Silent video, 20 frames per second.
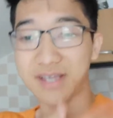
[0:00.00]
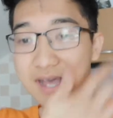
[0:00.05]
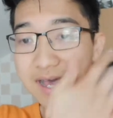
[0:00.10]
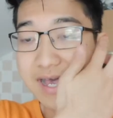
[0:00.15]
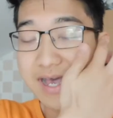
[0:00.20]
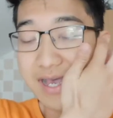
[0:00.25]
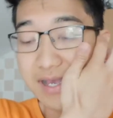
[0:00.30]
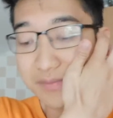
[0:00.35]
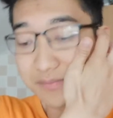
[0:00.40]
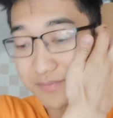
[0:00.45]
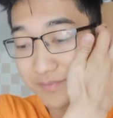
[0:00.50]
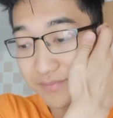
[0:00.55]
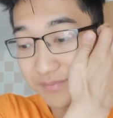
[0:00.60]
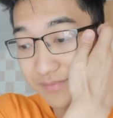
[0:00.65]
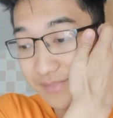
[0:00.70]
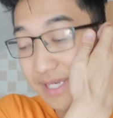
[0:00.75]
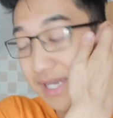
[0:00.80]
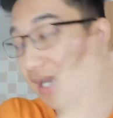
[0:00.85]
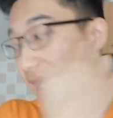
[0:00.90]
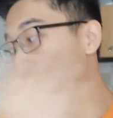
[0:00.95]
Um,
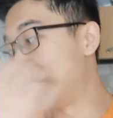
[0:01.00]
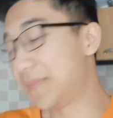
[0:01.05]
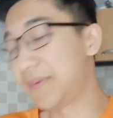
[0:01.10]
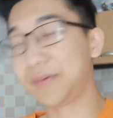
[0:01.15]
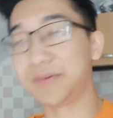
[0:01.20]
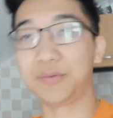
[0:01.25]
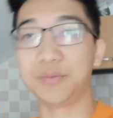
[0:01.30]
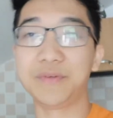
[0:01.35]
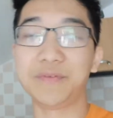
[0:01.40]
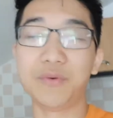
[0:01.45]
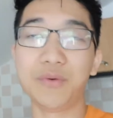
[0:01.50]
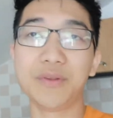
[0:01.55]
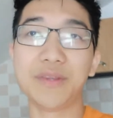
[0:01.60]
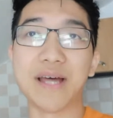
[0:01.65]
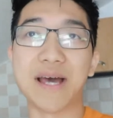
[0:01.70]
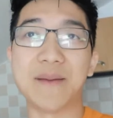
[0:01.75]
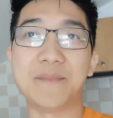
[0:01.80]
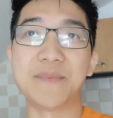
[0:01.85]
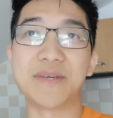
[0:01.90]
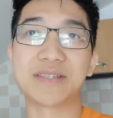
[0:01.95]
yeah, i with all
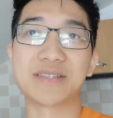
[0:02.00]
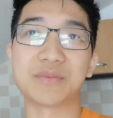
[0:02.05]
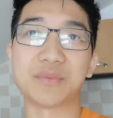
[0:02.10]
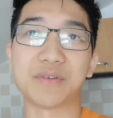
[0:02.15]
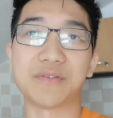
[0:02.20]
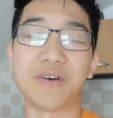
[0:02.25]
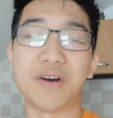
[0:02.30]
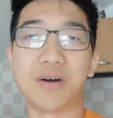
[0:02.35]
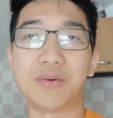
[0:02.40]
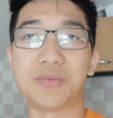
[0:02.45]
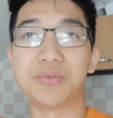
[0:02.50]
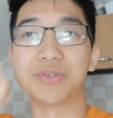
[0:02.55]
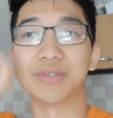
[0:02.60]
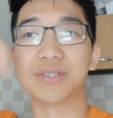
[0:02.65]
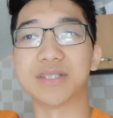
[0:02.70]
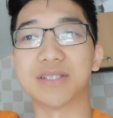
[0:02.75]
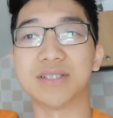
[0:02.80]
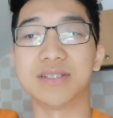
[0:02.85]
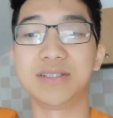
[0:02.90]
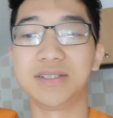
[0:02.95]
that, I mix it with hot
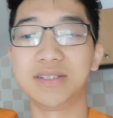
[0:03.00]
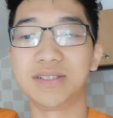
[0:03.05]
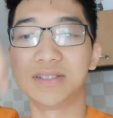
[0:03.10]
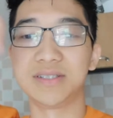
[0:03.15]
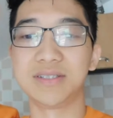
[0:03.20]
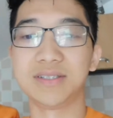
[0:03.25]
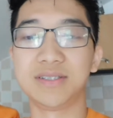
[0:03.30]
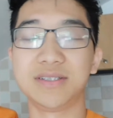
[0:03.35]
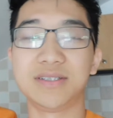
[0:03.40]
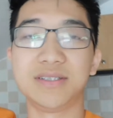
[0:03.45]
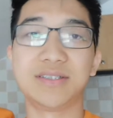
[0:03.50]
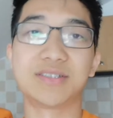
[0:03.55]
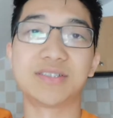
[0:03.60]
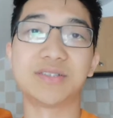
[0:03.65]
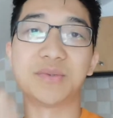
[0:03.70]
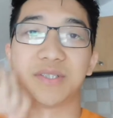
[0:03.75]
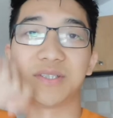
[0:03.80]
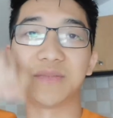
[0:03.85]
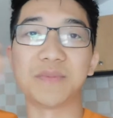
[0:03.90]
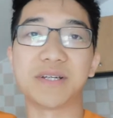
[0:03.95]
water.
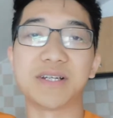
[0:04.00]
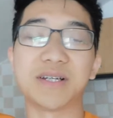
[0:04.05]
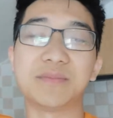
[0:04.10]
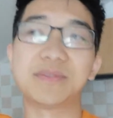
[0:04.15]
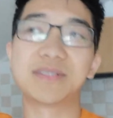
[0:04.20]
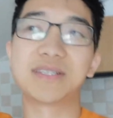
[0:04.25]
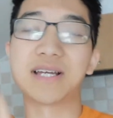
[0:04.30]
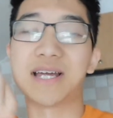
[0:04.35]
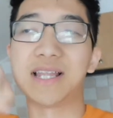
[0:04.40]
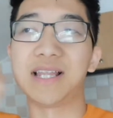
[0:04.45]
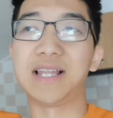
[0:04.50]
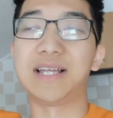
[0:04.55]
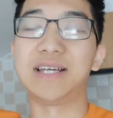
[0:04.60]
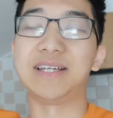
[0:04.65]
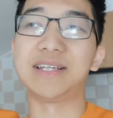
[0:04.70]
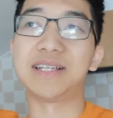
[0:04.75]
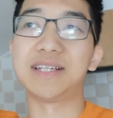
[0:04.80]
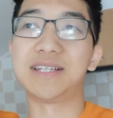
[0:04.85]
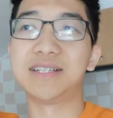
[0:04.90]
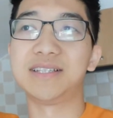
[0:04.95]
So once it becomes kind of
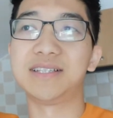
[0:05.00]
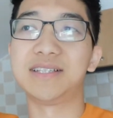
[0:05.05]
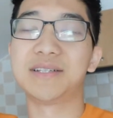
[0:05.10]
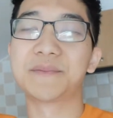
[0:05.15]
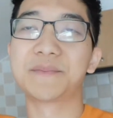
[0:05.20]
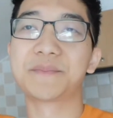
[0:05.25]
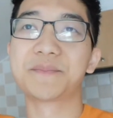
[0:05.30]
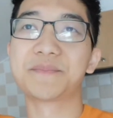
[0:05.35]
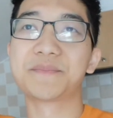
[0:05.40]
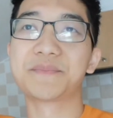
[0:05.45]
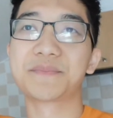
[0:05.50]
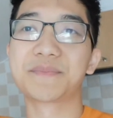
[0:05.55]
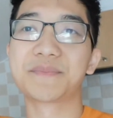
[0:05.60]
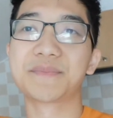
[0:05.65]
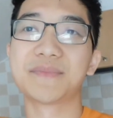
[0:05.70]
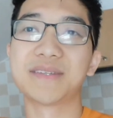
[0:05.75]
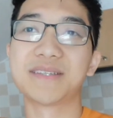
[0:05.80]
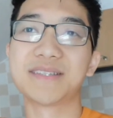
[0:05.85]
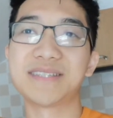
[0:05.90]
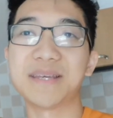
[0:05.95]
like
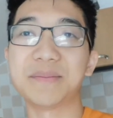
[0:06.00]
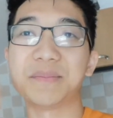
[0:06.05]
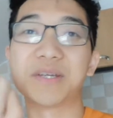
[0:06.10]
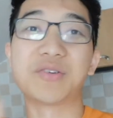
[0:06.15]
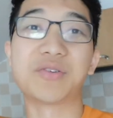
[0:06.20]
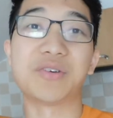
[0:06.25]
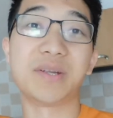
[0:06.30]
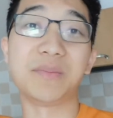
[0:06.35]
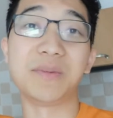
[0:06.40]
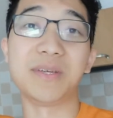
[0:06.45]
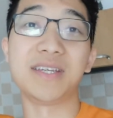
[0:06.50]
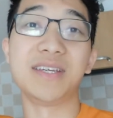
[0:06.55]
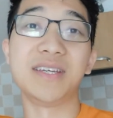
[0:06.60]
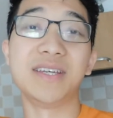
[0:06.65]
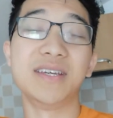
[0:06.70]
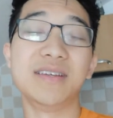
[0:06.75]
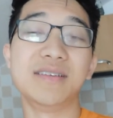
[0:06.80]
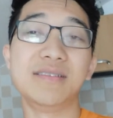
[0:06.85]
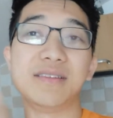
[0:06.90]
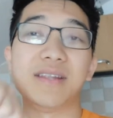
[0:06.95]
semi-creamy,
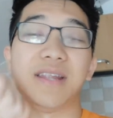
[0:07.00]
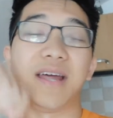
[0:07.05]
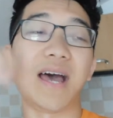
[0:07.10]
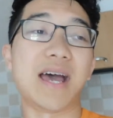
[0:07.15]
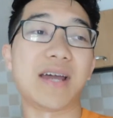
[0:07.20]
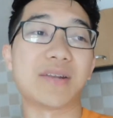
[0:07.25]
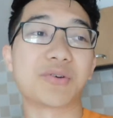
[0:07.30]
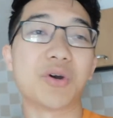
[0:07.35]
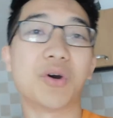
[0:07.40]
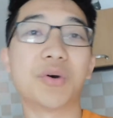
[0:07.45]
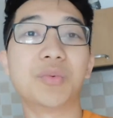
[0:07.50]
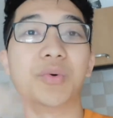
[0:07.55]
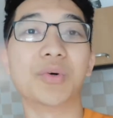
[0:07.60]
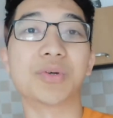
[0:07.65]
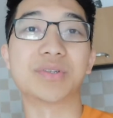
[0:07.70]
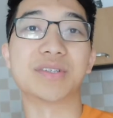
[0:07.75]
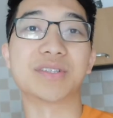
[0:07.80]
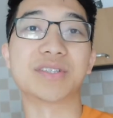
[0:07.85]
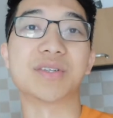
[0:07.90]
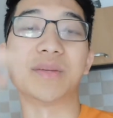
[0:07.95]
then I add cold
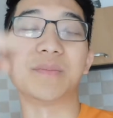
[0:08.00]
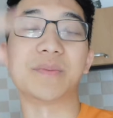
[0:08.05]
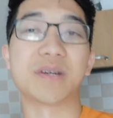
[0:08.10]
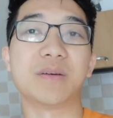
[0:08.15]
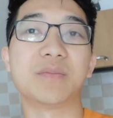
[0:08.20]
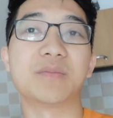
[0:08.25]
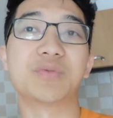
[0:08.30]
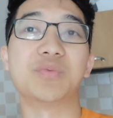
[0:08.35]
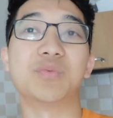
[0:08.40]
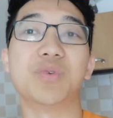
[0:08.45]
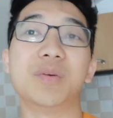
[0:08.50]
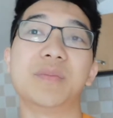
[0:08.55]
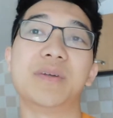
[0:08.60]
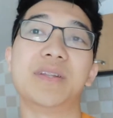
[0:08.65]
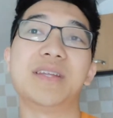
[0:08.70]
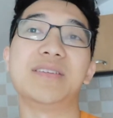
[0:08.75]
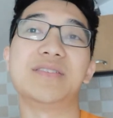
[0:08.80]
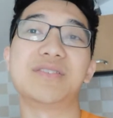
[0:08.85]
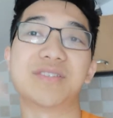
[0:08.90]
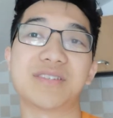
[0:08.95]
water so it becomes warm and
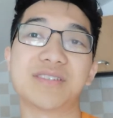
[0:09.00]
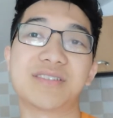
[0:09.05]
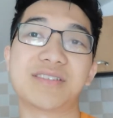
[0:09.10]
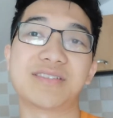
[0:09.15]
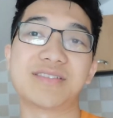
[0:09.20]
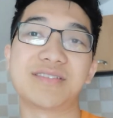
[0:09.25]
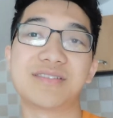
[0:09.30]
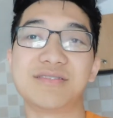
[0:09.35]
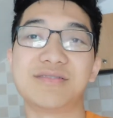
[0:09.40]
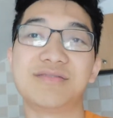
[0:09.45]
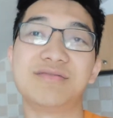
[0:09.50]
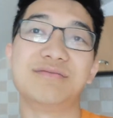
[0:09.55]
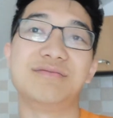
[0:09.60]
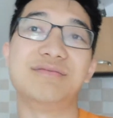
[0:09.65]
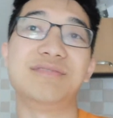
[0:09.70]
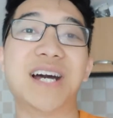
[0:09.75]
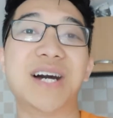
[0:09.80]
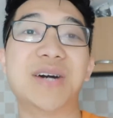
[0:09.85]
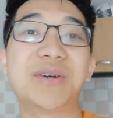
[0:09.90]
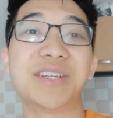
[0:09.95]
then just
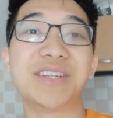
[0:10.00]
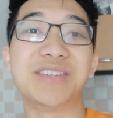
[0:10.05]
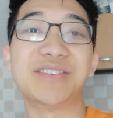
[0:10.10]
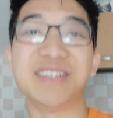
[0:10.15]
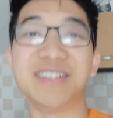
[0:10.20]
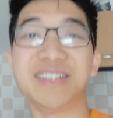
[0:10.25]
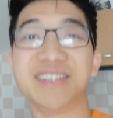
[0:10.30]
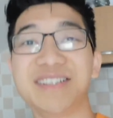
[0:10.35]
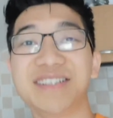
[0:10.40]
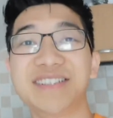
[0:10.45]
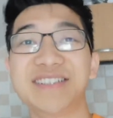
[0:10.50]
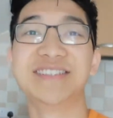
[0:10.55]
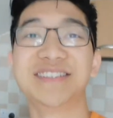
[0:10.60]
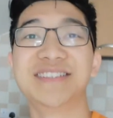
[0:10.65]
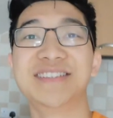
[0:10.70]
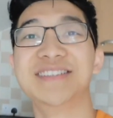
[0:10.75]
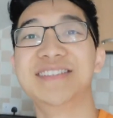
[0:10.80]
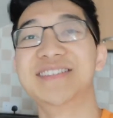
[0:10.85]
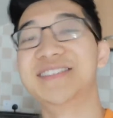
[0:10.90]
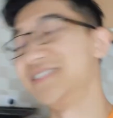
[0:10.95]
down it really.
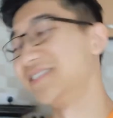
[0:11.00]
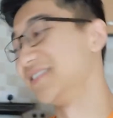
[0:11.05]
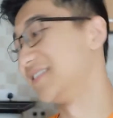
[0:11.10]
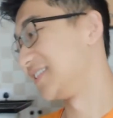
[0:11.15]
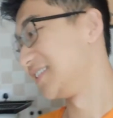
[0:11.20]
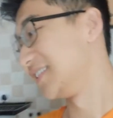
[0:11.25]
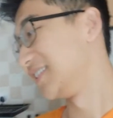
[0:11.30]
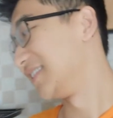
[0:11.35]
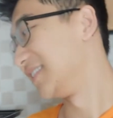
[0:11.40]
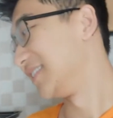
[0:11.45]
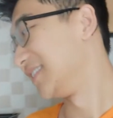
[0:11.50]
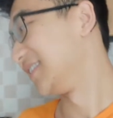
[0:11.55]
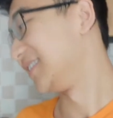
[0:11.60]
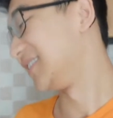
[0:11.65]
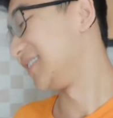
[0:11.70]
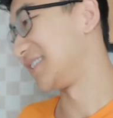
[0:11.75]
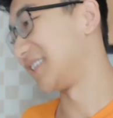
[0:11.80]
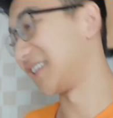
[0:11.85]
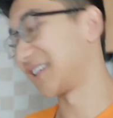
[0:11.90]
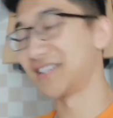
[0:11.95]

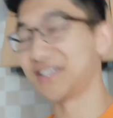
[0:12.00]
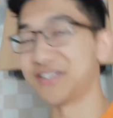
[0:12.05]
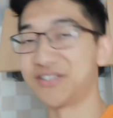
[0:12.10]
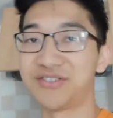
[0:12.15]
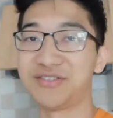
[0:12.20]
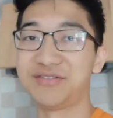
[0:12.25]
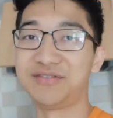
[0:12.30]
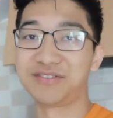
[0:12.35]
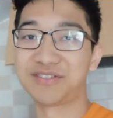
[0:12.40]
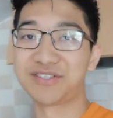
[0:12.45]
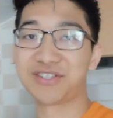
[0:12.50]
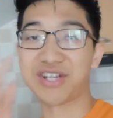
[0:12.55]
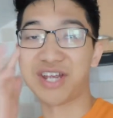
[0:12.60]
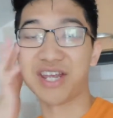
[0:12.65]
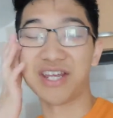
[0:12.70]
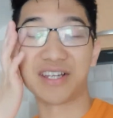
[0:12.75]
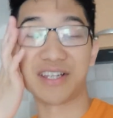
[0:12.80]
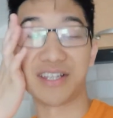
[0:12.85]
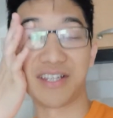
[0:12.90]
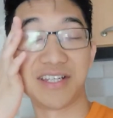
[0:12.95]
It's like a
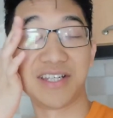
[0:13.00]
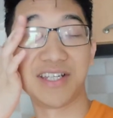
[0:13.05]
shake.